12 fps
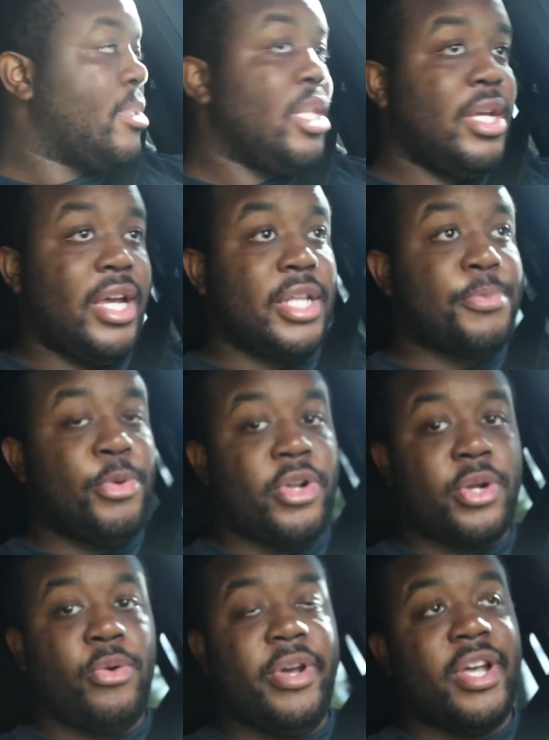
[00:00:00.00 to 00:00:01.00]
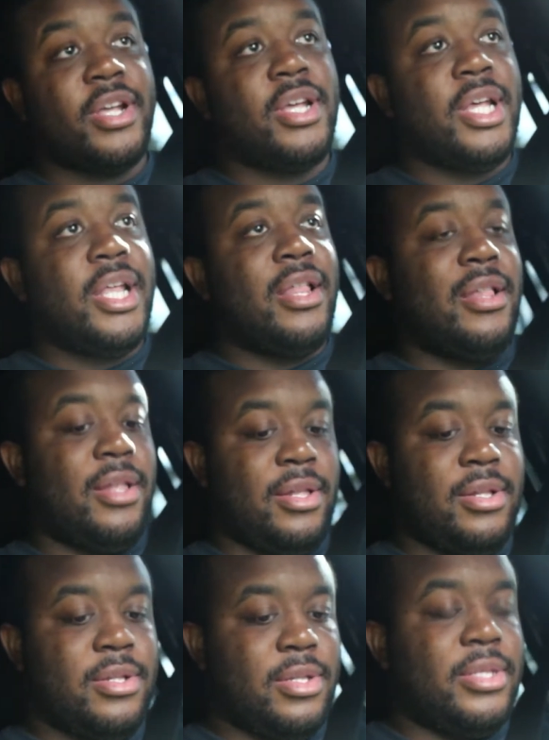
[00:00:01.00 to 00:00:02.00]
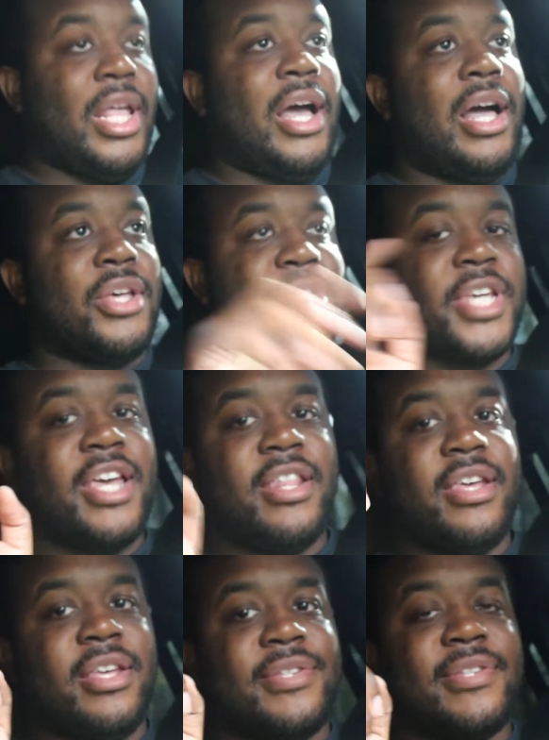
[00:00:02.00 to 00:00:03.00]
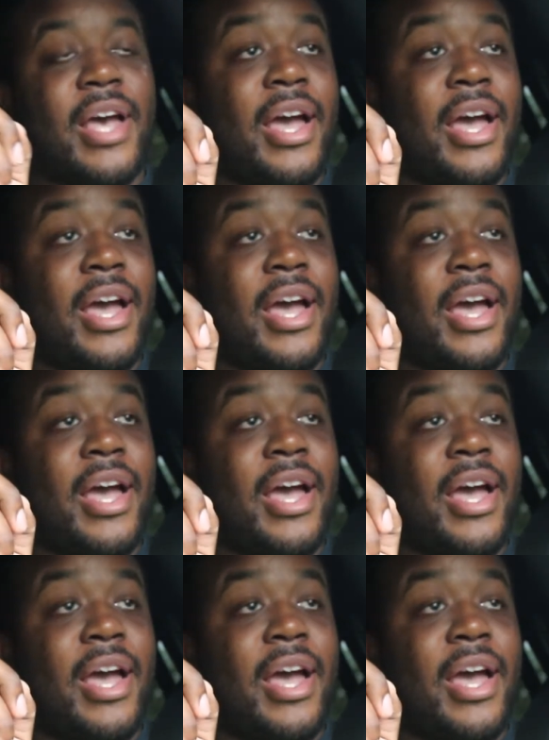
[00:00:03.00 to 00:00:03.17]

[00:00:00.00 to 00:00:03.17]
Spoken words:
Yeah, it's pretty quick. Now I'll say this,